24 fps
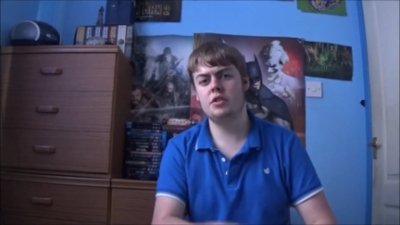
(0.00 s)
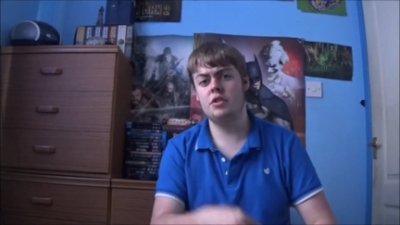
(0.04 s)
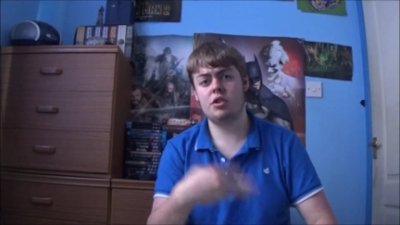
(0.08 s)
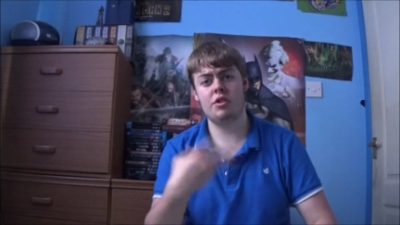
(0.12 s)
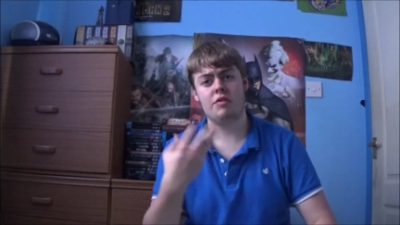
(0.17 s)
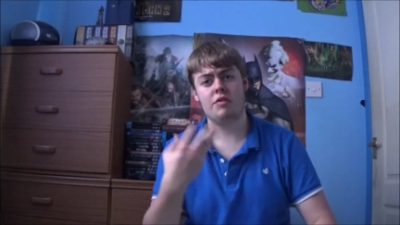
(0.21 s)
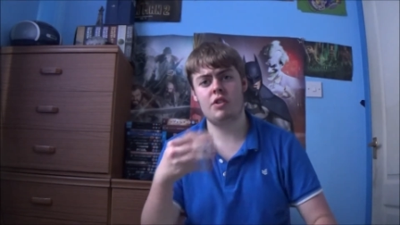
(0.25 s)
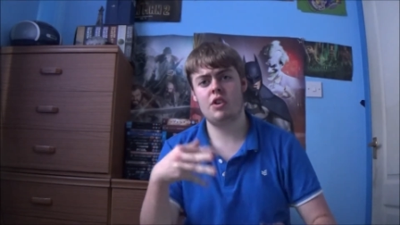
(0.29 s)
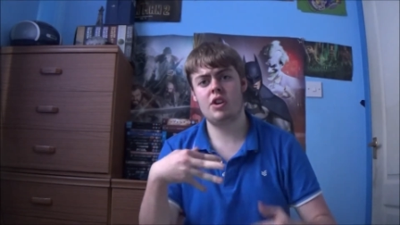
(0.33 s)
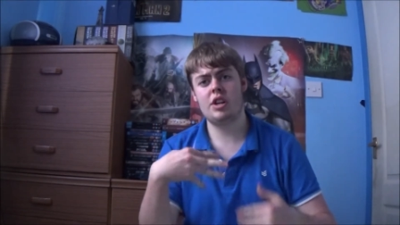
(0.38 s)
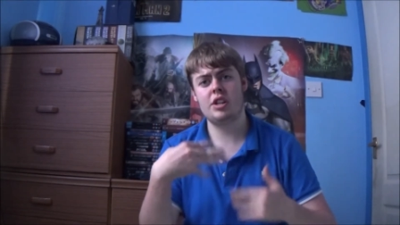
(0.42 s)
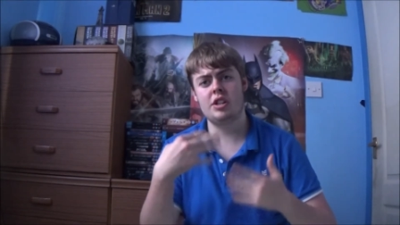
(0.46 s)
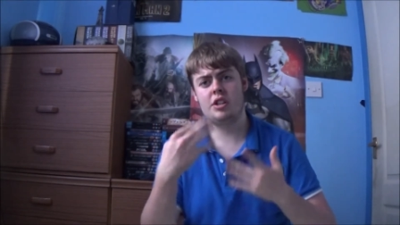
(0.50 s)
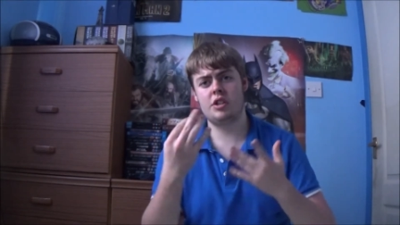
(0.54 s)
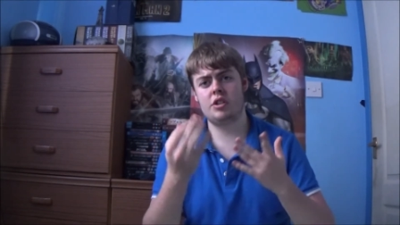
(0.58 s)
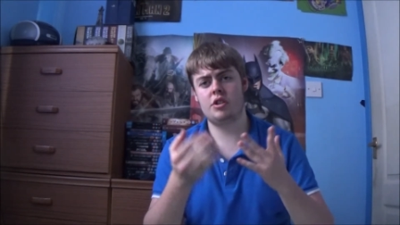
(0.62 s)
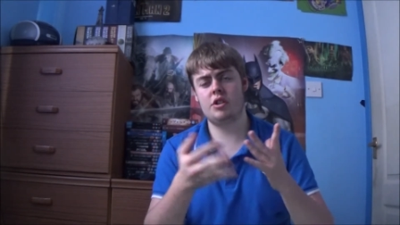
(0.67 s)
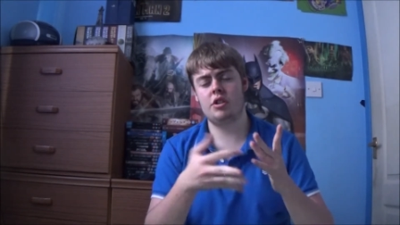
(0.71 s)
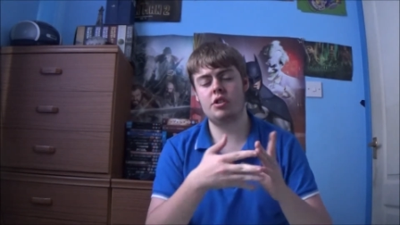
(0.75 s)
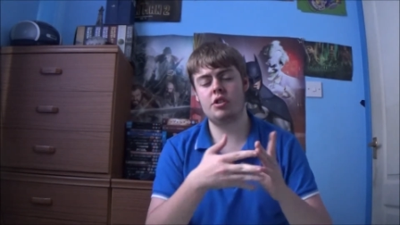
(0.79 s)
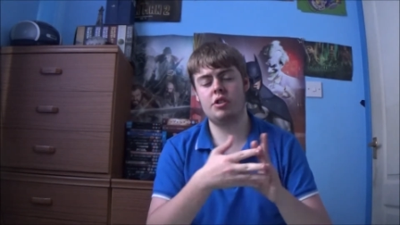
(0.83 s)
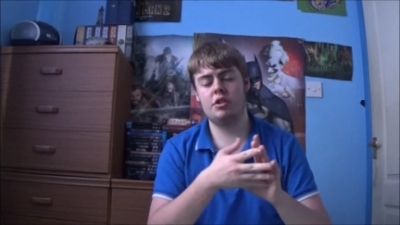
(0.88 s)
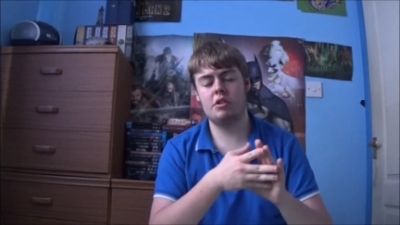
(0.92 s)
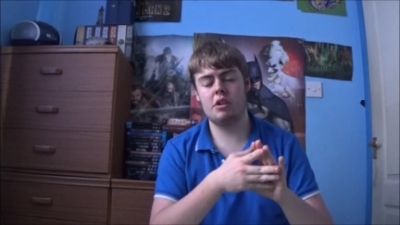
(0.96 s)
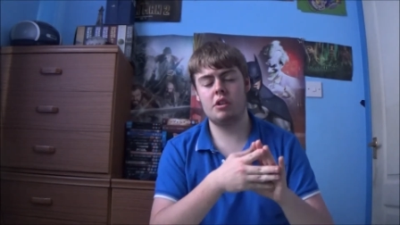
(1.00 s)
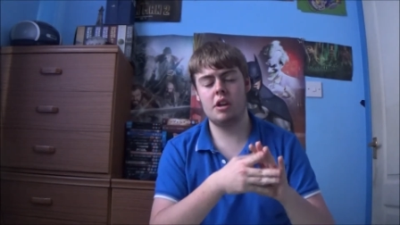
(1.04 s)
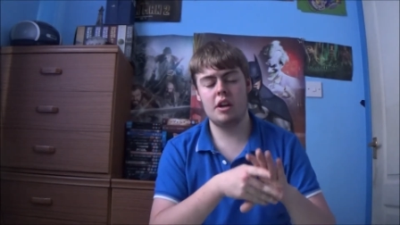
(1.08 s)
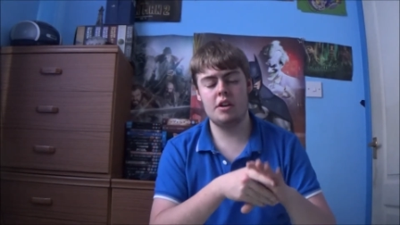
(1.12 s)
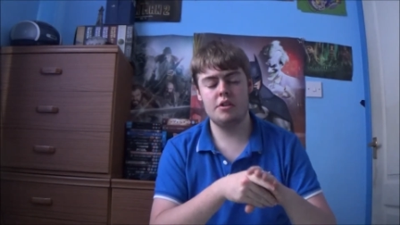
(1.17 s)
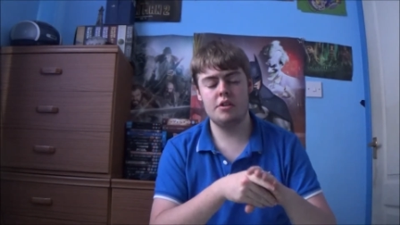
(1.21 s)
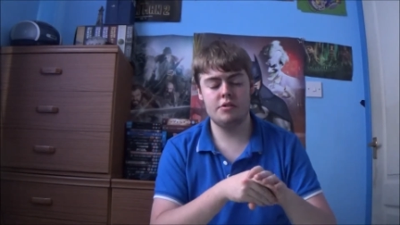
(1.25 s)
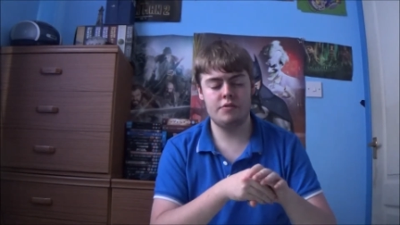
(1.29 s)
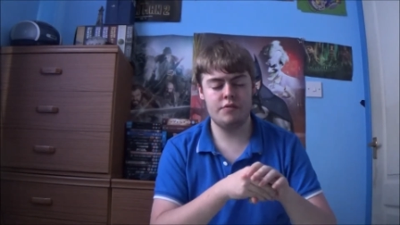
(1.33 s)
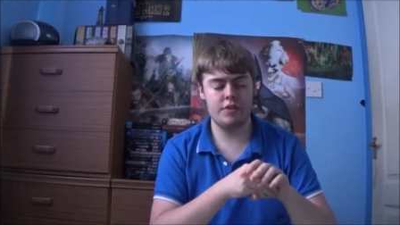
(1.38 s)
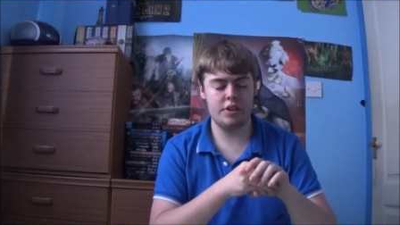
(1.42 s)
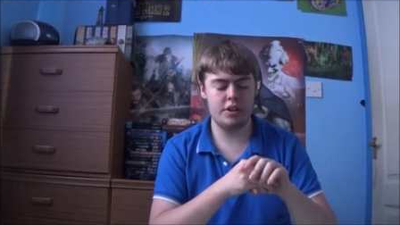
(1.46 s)
so I've no idea who they'll get
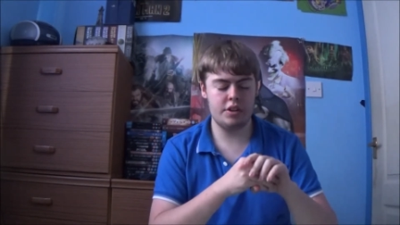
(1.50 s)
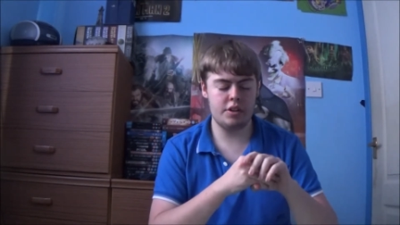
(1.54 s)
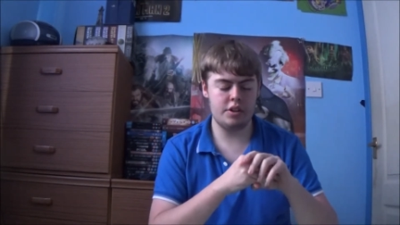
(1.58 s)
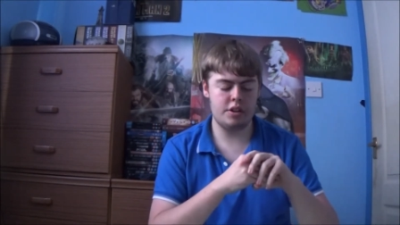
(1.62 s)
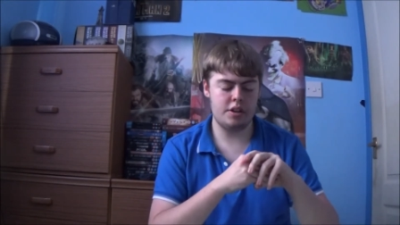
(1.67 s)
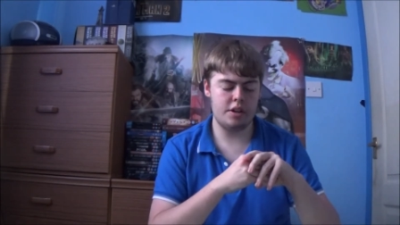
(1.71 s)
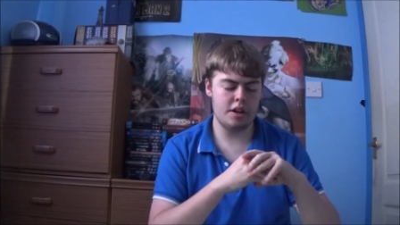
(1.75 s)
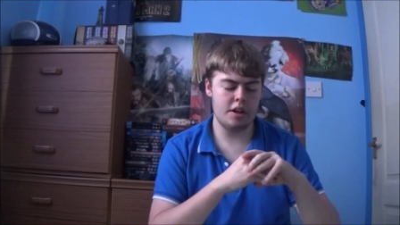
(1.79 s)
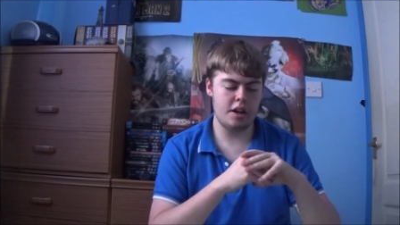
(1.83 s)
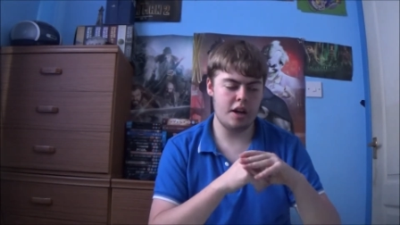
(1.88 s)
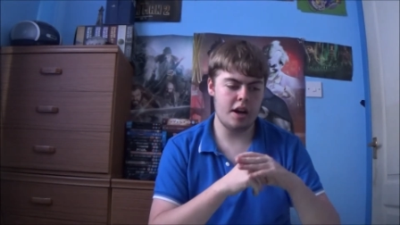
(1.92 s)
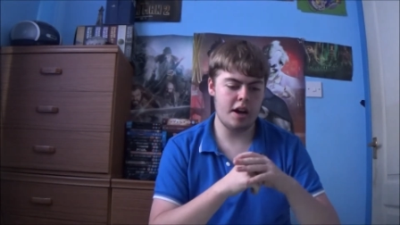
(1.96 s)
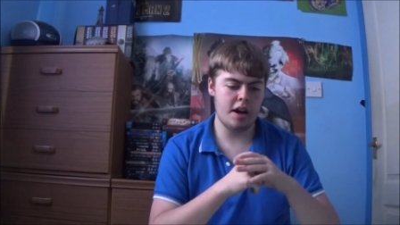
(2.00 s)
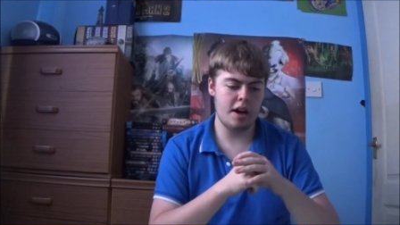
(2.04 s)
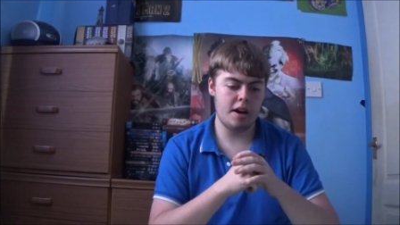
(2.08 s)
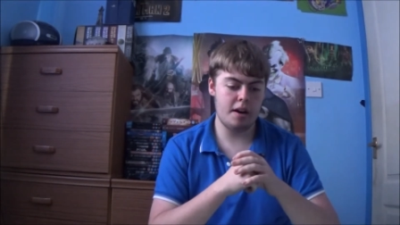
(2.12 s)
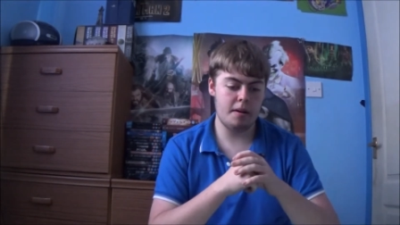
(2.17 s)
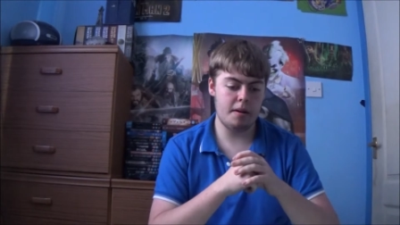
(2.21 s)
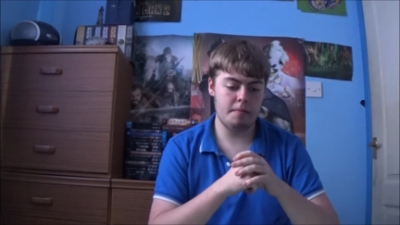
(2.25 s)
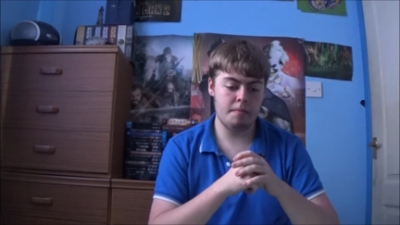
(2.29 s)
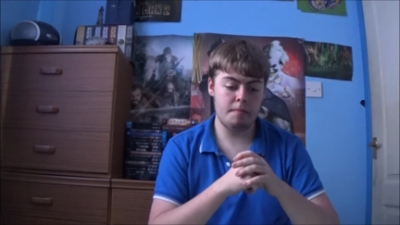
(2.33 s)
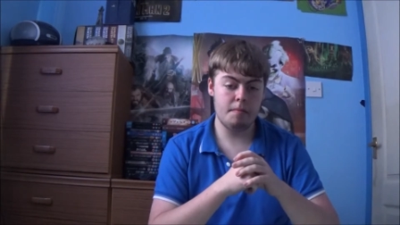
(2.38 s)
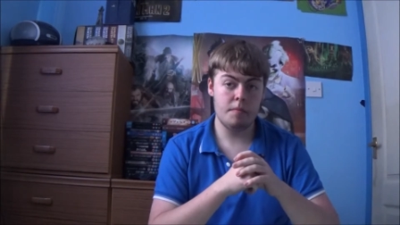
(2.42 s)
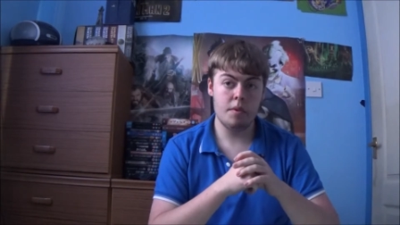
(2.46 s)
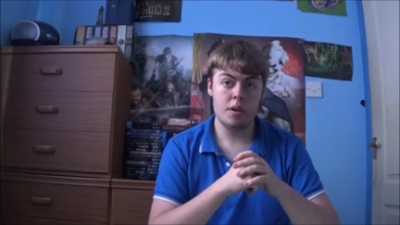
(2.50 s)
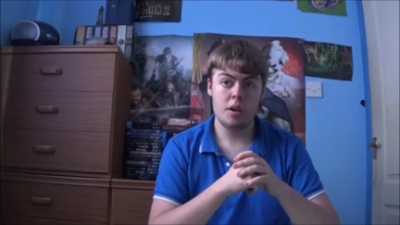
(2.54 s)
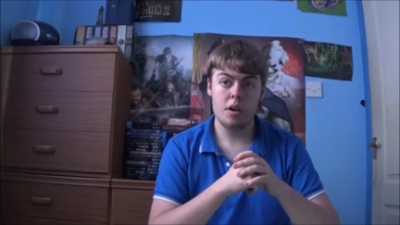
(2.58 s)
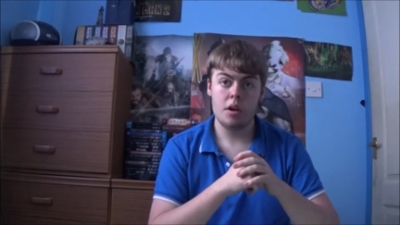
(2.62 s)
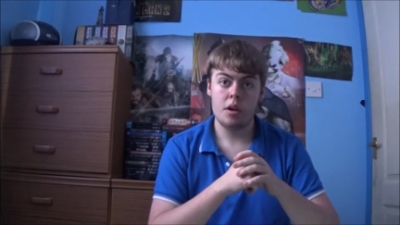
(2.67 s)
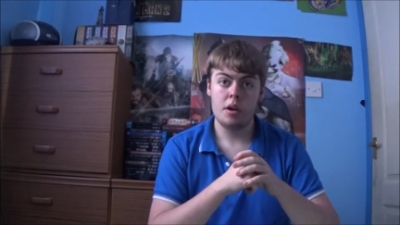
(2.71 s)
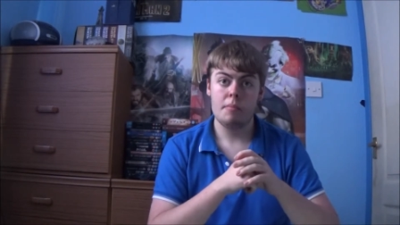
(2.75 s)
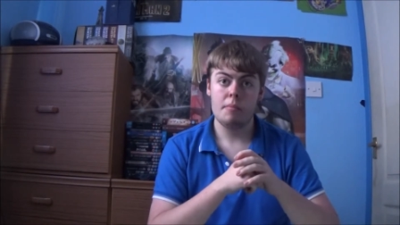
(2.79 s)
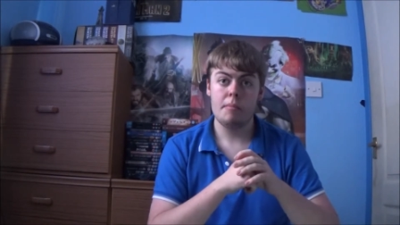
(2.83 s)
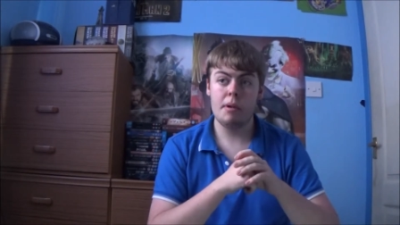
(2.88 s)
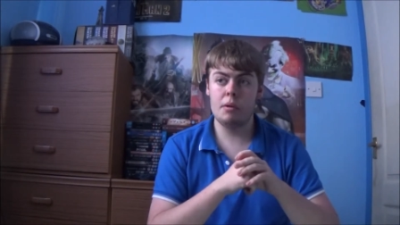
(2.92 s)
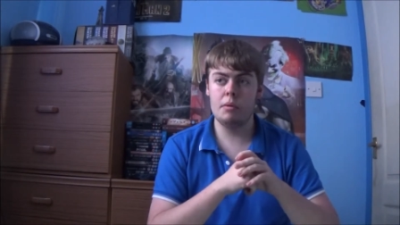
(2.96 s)
as a villain. Um,
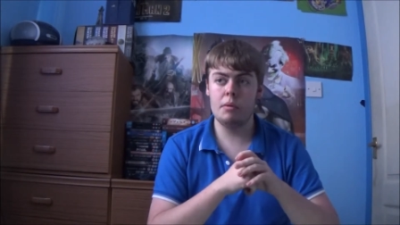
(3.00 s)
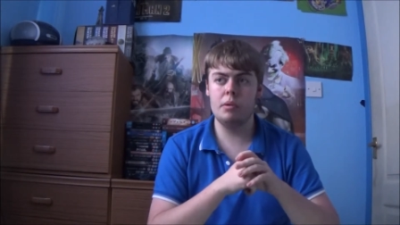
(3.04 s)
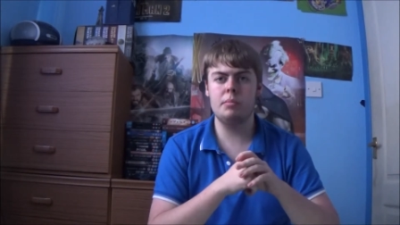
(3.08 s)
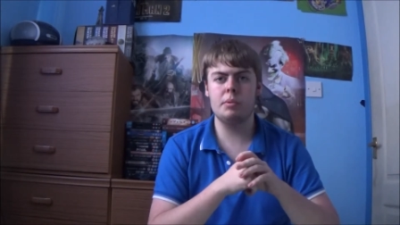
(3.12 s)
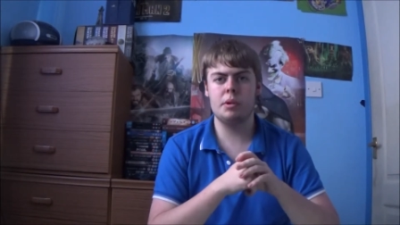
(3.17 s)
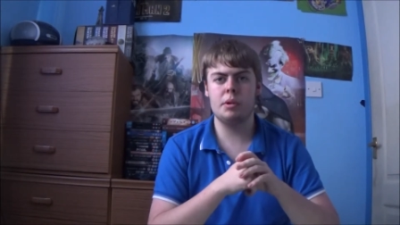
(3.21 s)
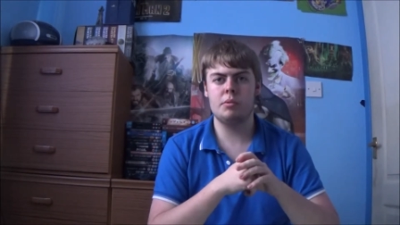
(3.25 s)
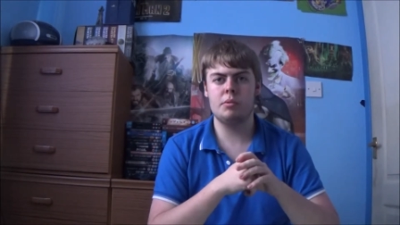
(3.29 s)
but it will be